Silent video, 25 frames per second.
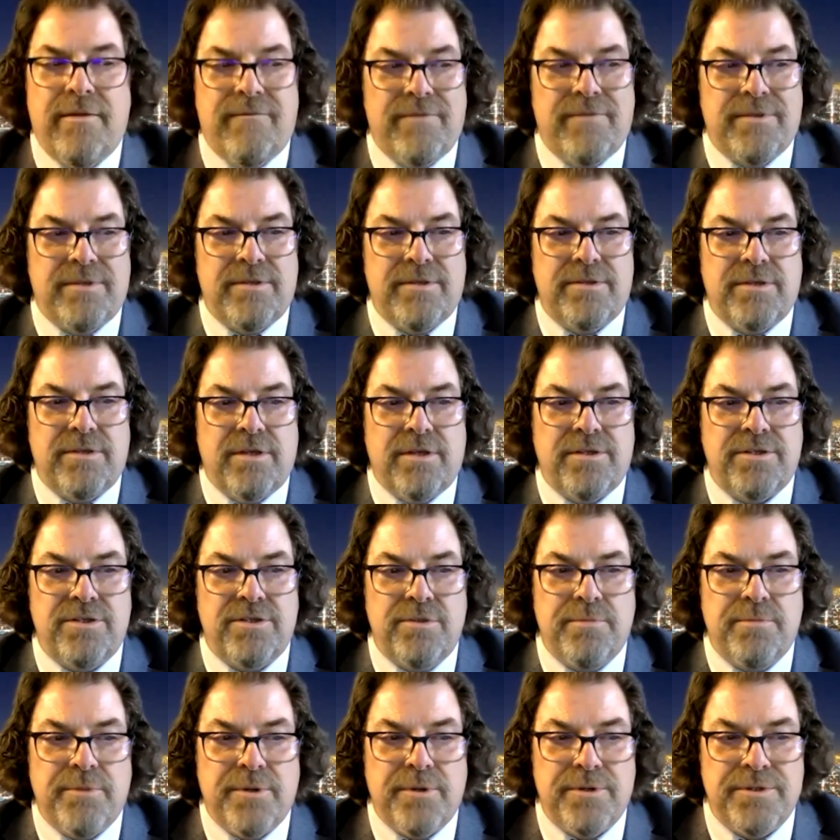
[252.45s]

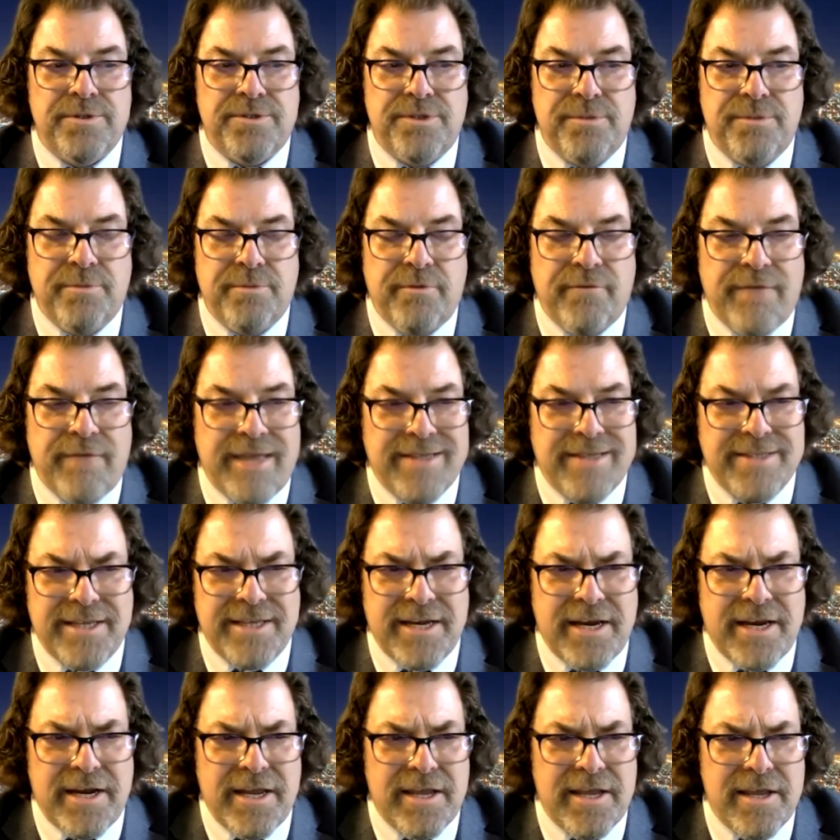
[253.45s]
super, super
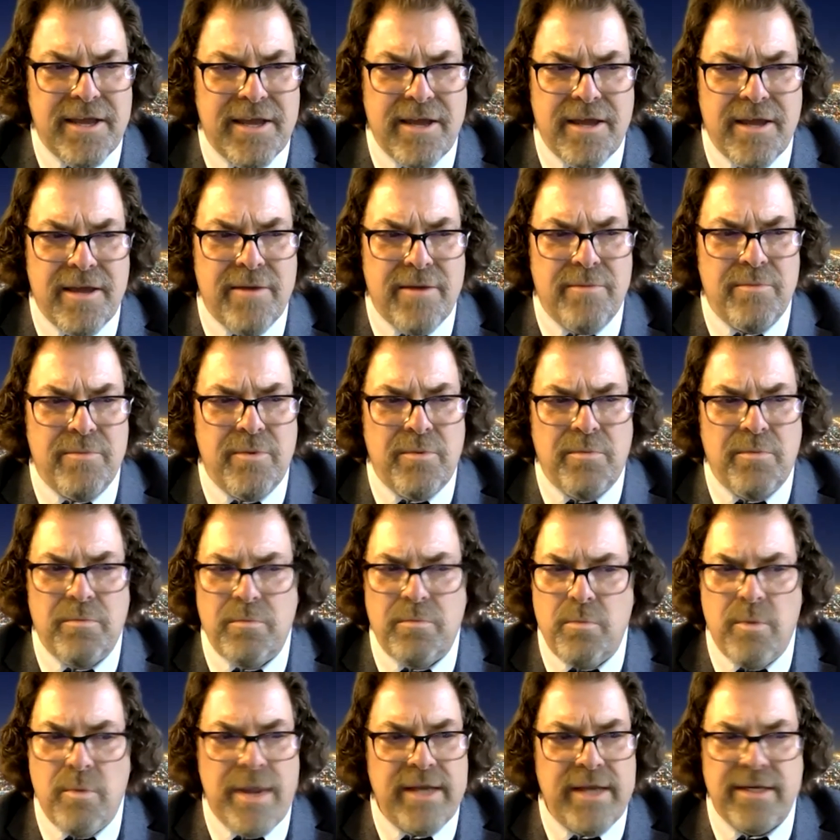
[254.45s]
fascinating. Um, we'll
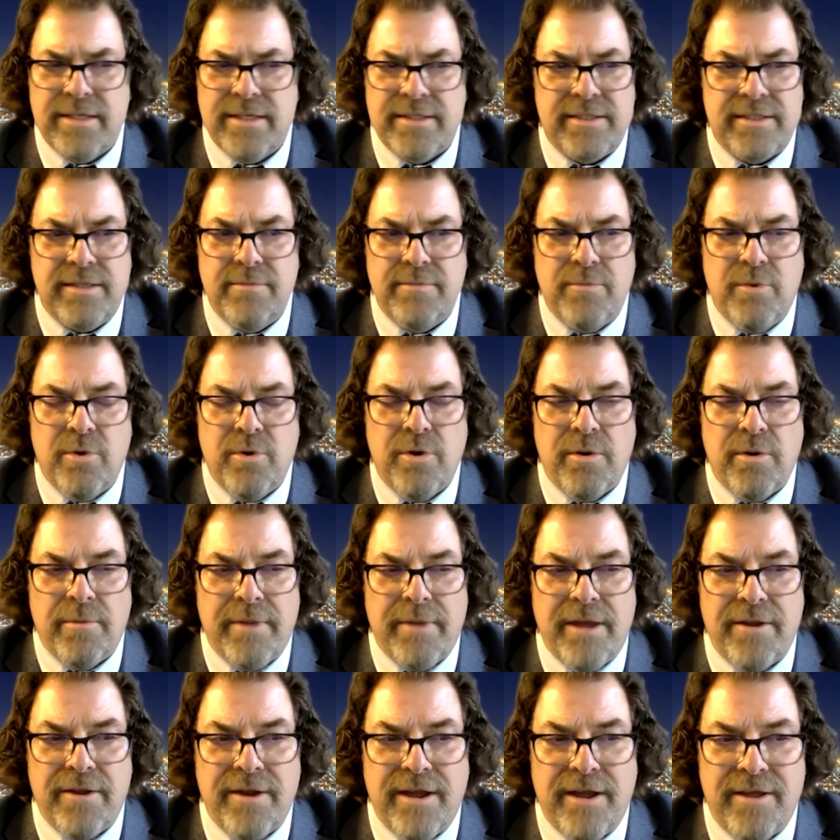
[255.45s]
wait to see more
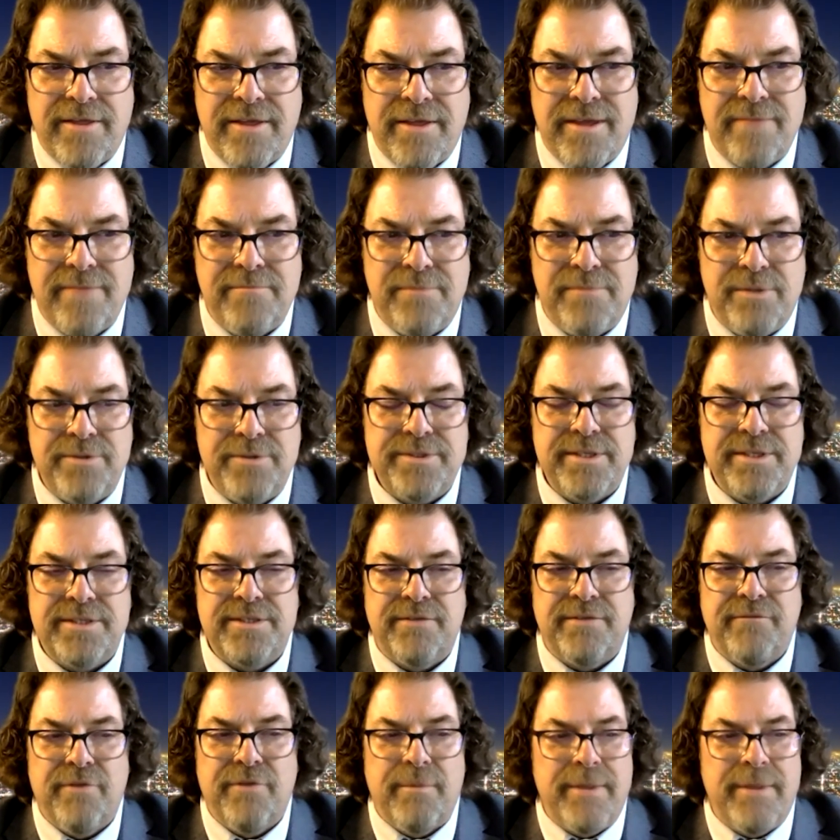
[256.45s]
about how they use
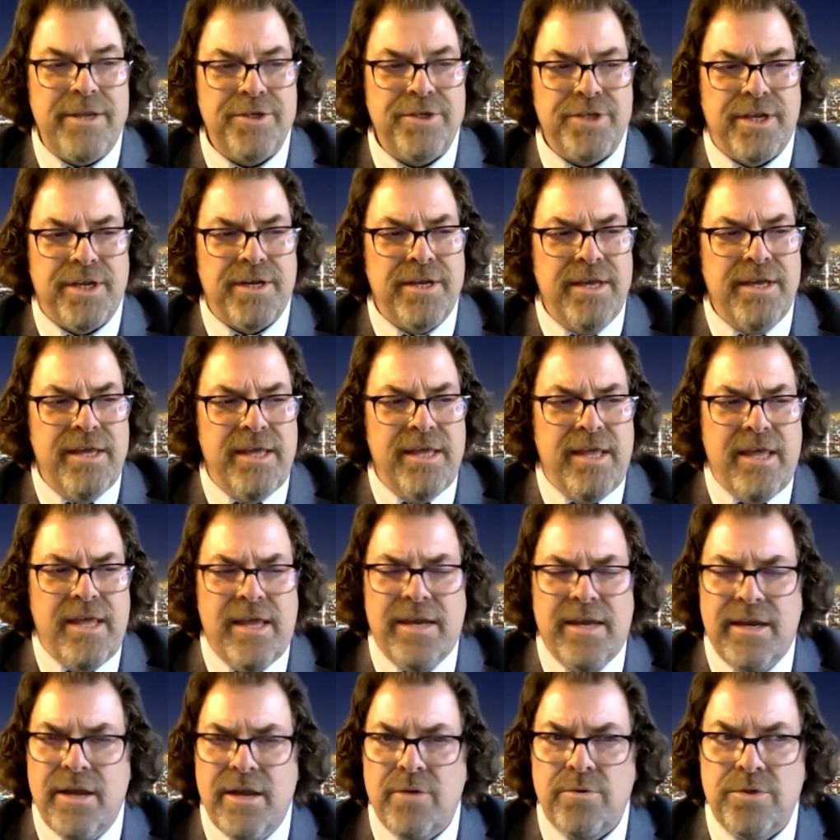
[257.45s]
this information.
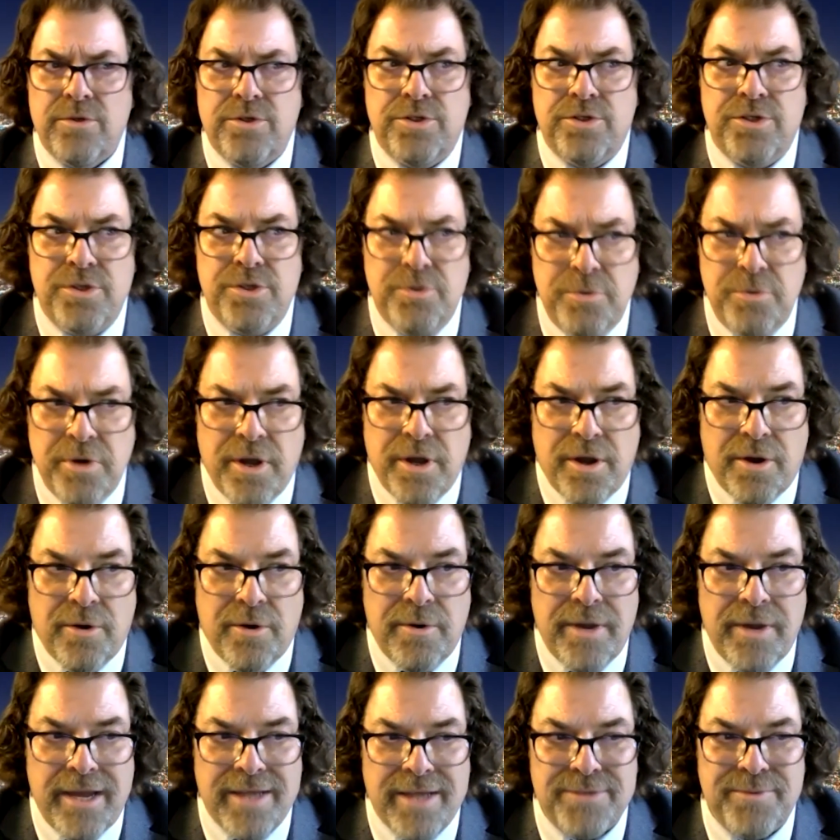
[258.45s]
Now,
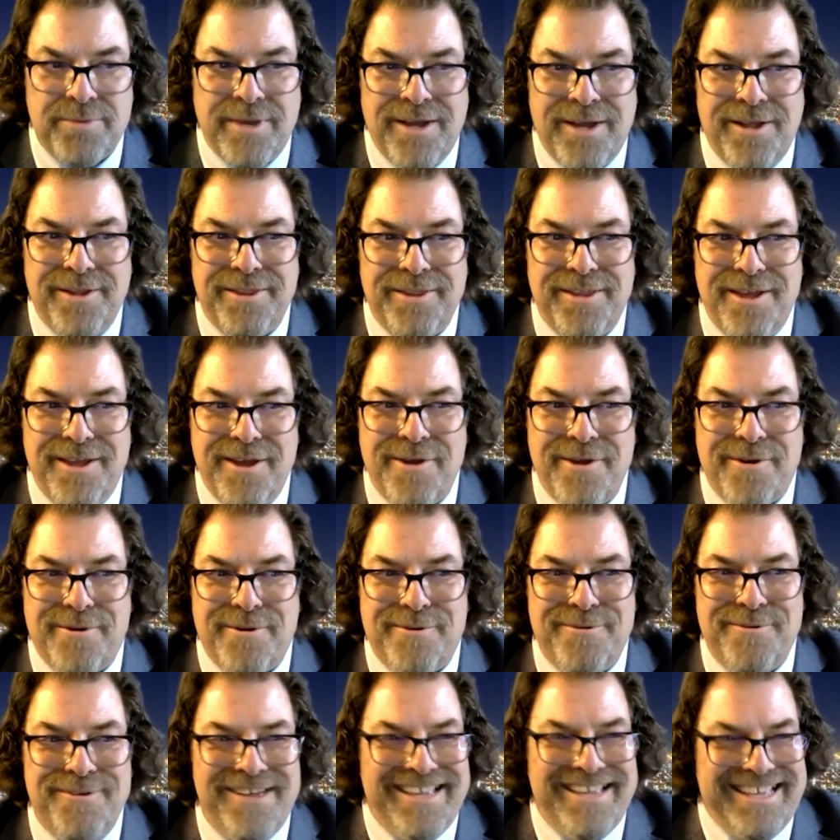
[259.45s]
Juno, as we all
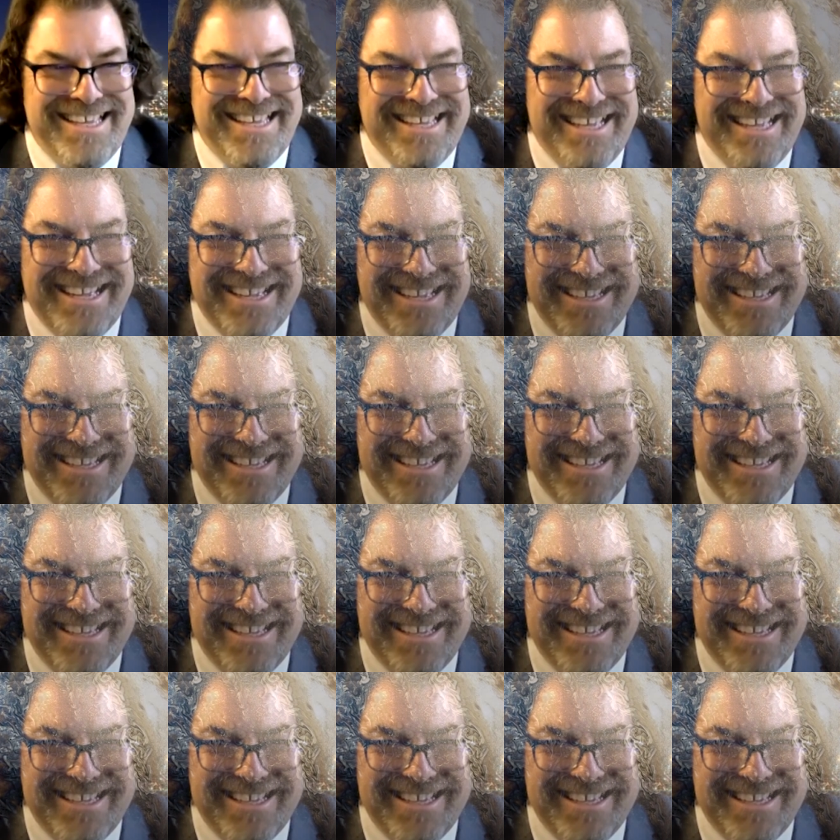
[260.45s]
know, uh,